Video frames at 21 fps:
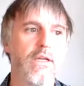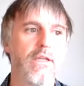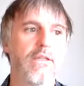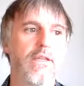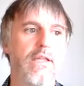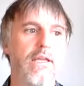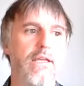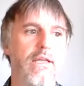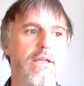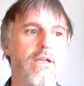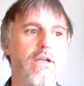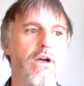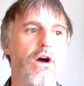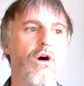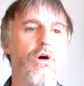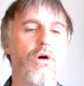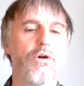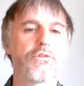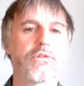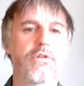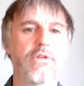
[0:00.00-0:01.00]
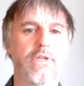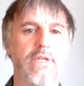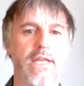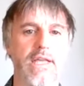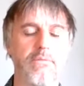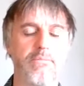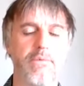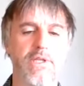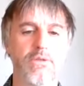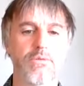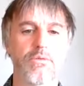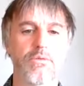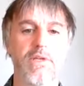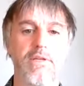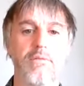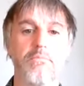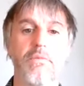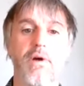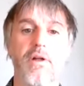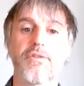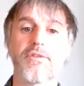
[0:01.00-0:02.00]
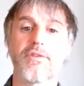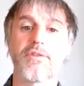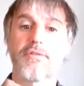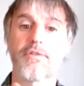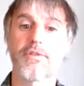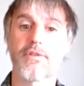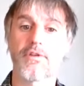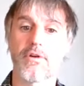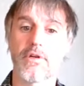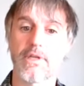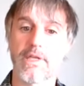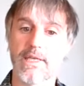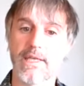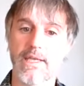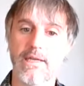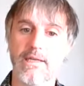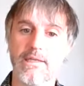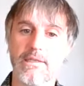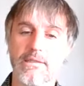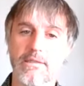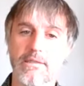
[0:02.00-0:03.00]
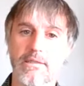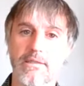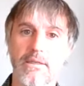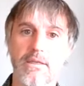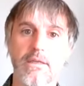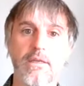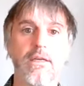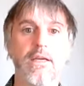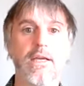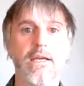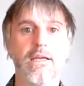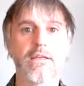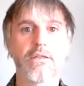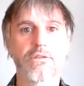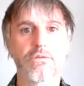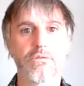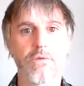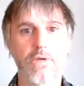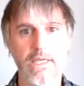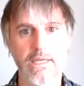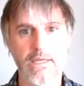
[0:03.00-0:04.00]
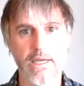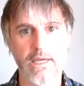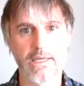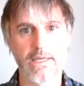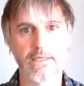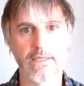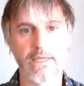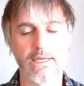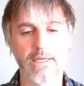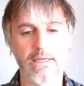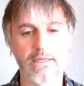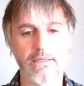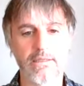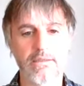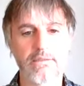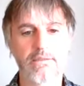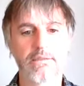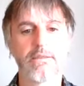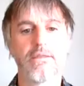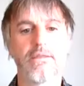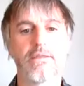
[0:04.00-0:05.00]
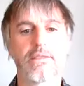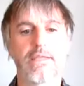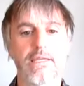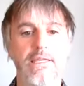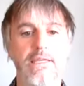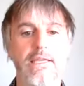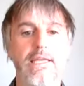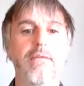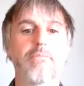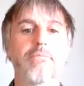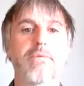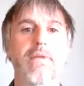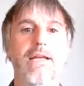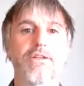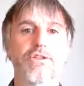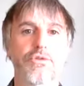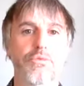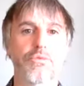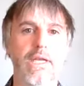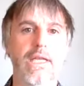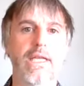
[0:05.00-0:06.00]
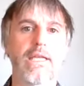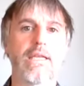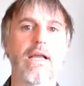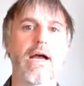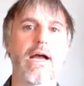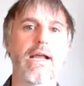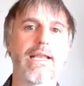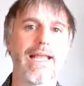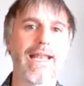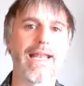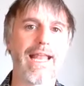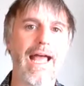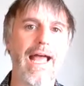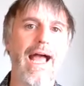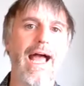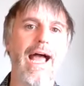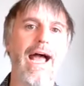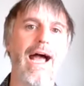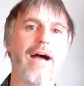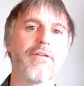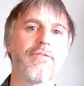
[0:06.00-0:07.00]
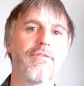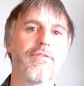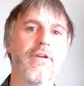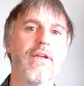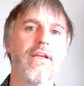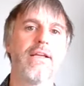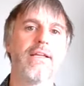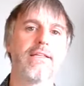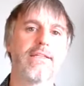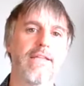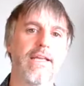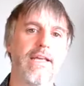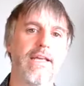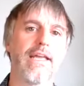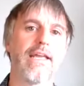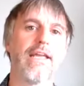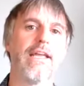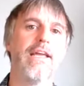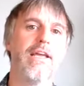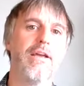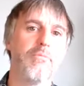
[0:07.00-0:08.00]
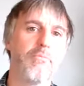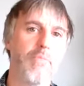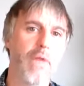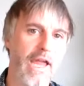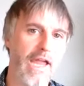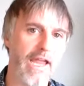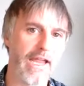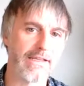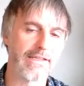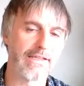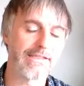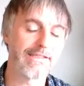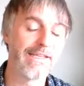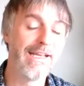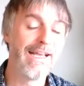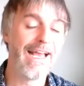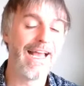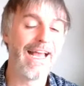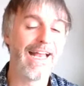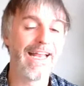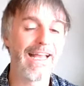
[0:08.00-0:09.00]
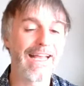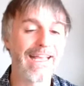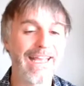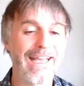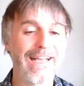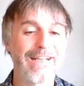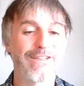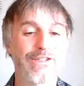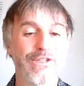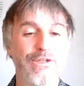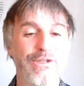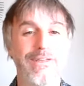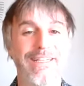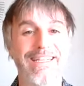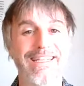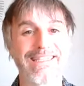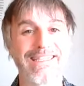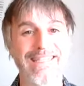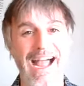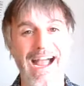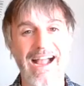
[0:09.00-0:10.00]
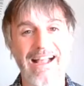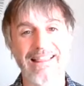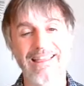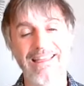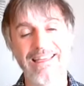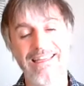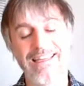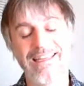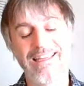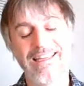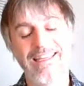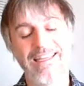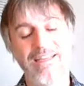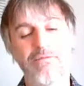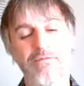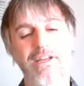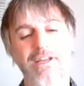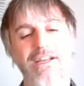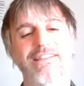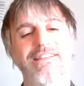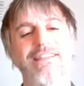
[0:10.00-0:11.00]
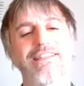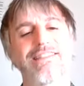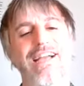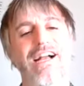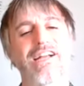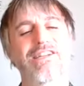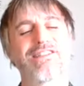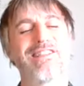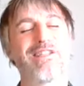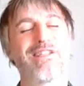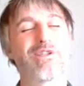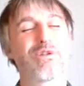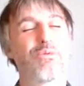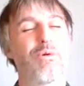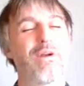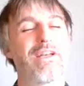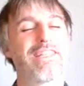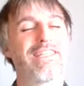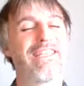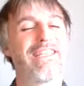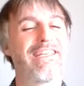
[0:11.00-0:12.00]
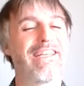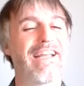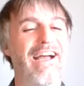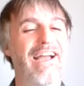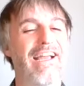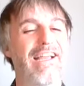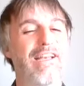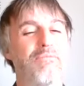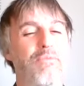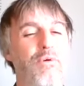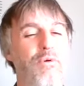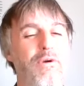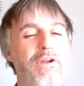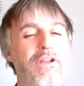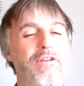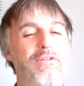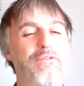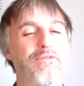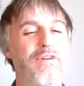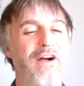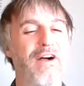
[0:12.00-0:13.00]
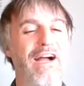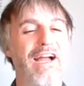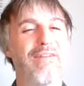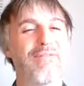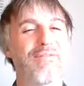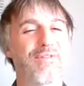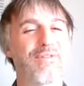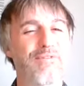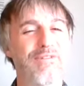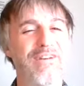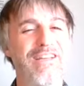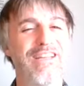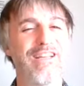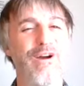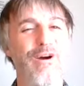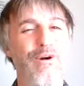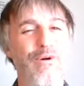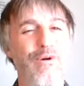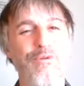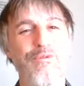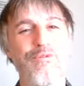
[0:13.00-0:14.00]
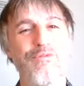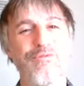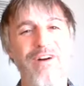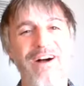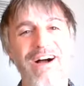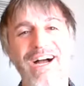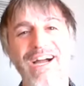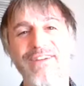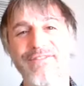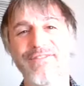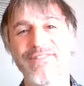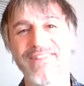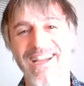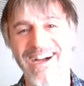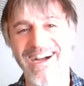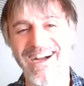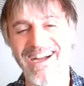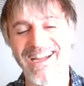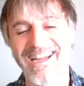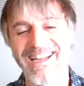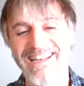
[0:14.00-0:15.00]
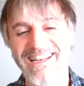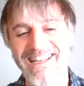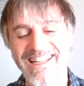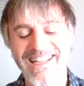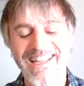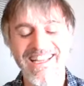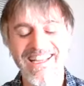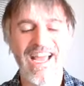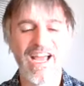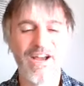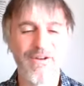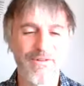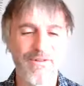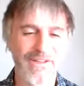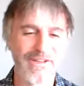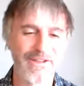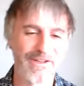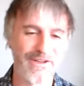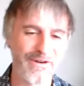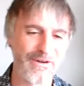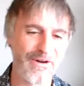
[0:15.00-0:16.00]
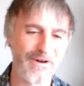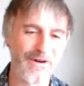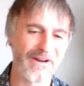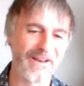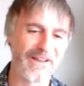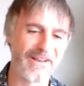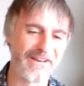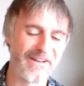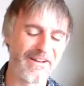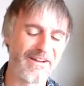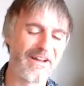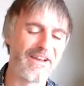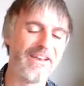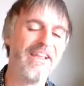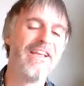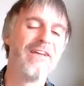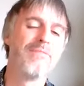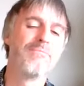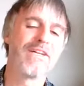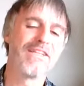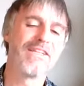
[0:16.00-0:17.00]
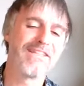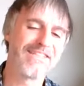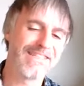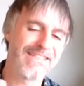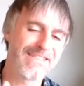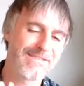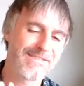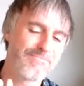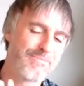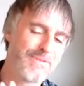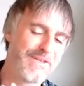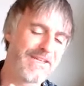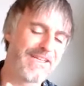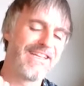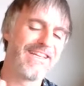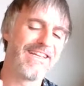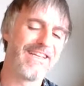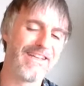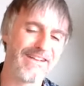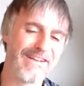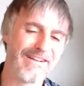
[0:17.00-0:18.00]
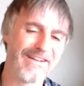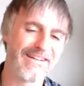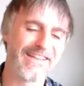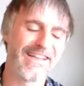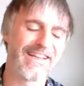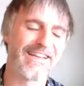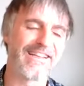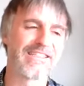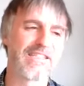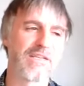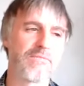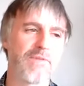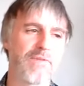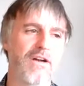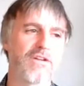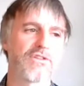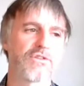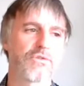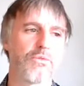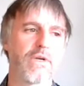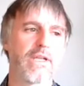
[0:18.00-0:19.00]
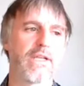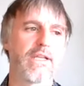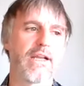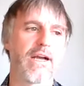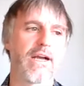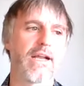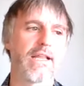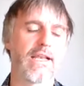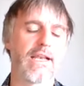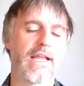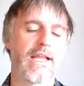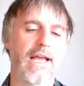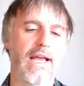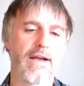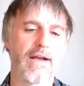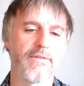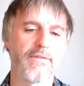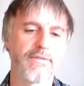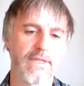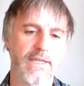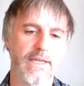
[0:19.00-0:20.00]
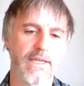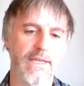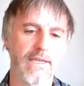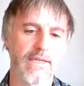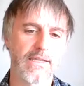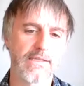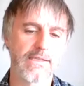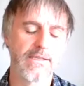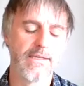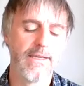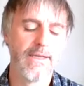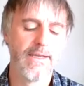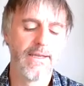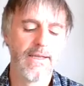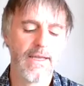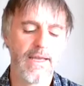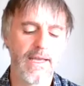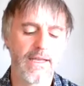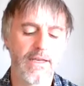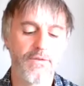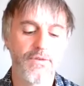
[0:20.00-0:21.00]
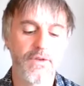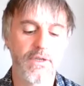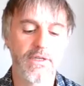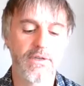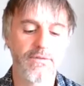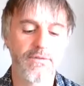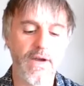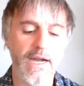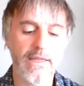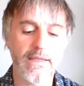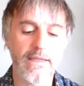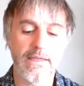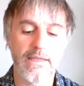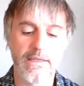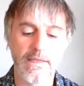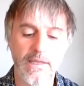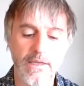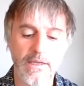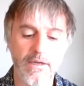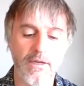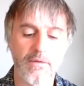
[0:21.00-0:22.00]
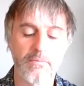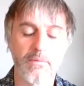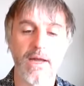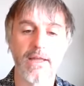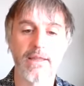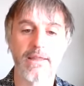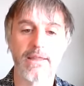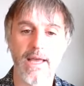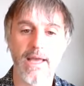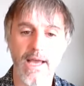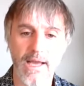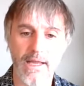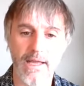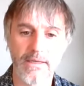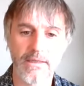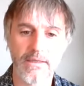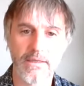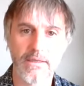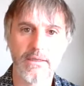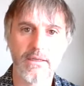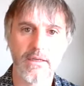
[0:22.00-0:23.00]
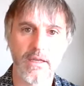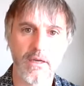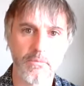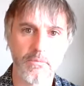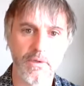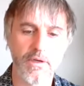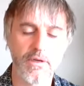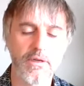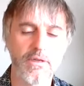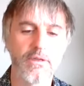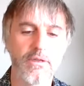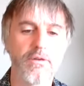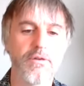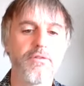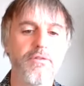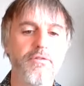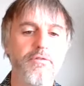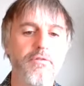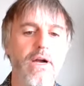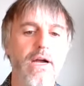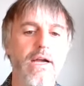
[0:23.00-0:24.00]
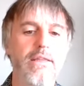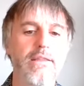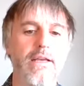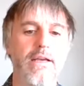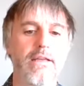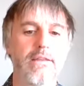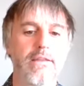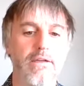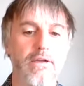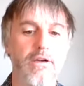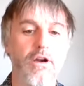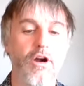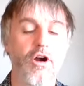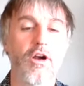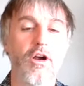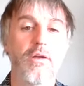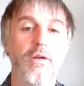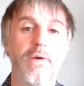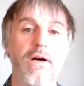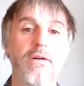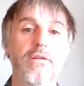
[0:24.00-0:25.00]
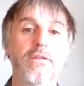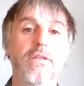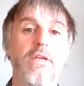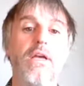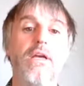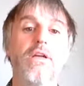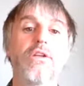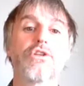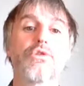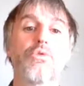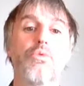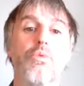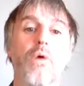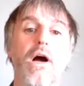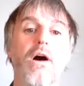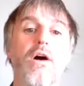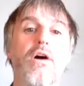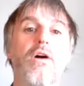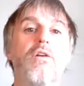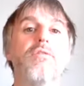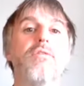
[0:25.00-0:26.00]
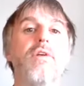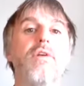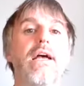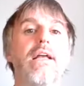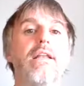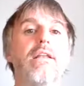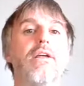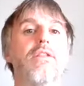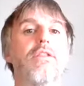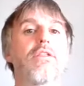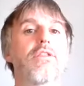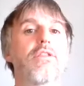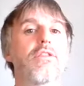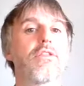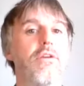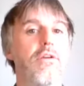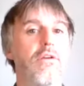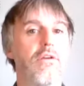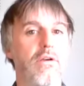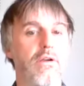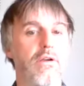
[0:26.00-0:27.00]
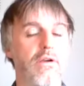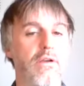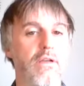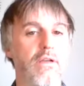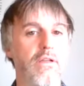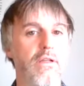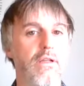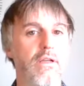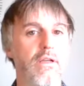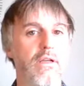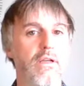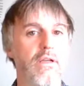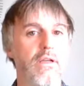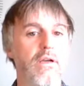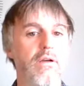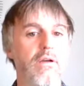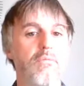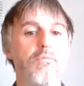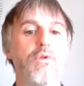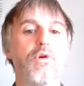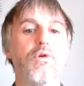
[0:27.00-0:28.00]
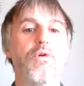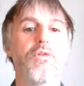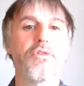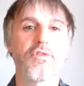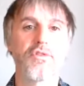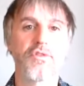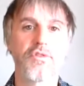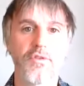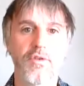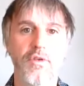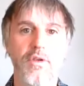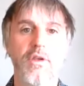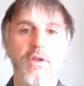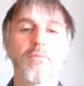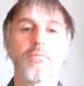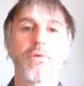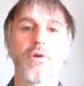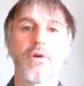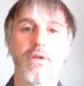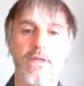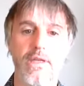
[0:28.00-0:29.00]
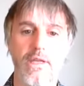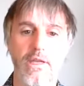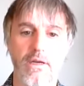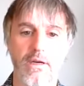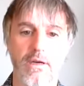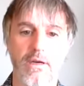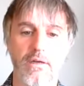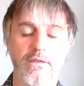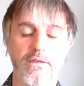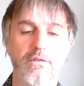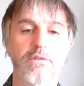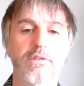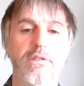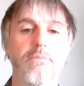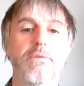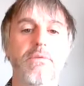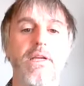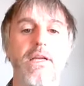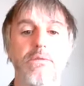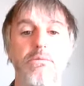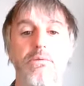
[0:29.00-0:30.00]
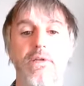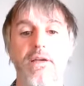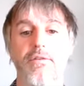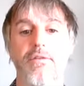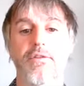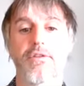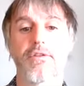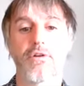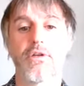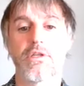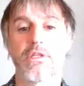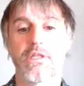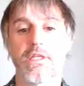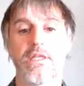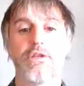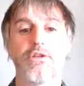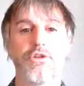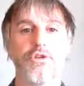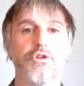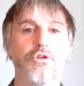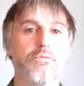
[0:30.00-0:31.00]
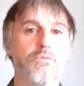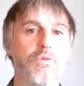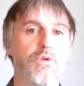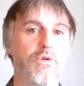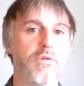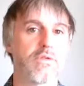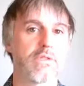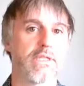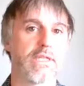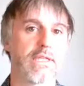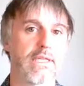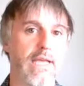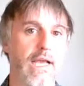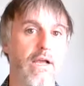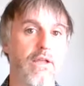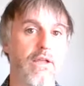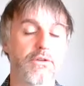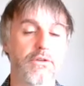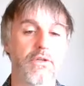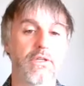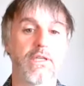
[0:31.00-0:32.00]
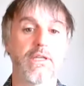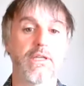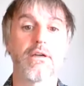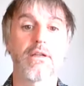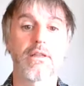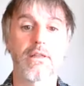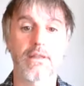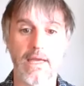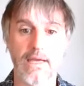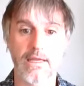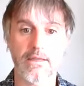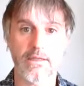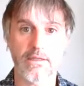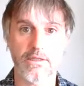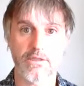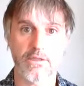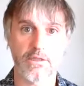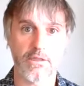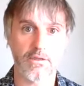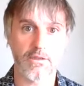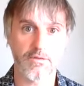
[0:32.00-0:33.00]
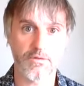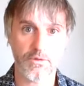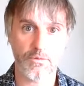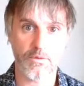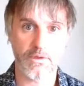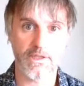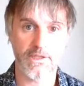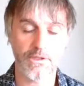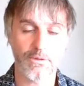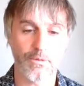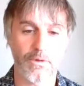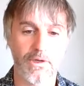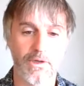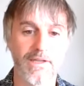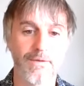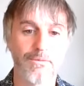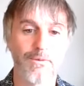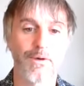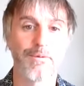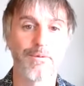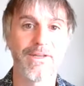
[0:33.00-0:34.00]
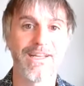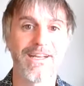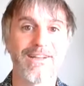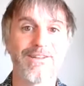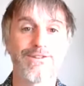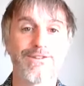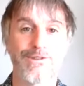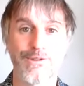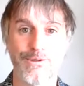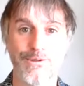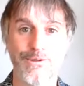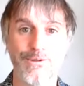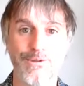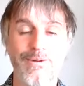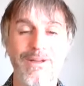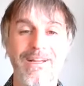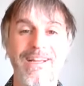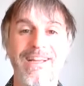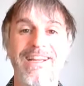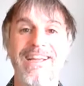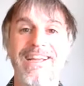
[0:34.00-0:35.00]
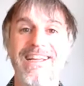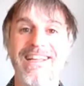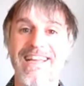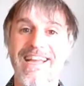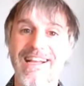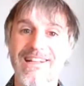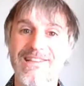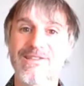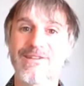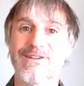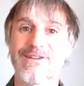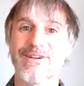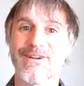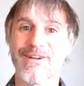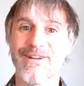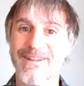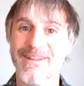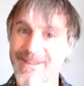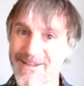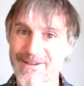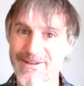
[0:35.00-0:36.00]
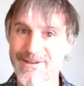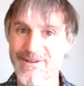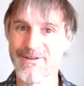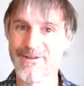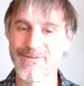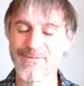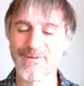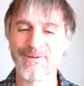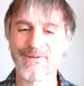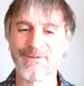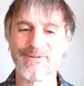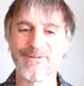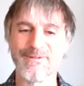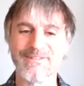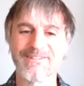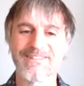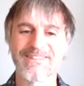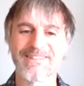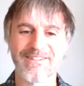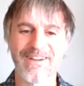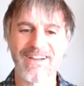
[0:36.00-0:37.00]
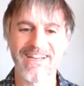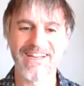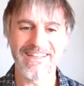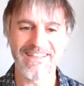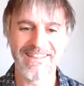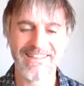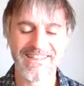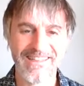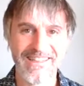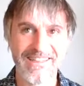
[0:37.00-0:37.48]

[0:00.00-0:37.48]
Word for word: they alternate between months of 30 days and 29 days to keep that 29 and a half day pace. And they can't do it exactly because it's actually 29.53059 and we could go on and on, but just be here that it's about 29 and a half days. And if you divide the year by that number, you'll find that there are about 12 and a third moons per year. So sometimes we have 13 new moons in a calendar year, like this year of 2020, where we had two Cancer new moons, right?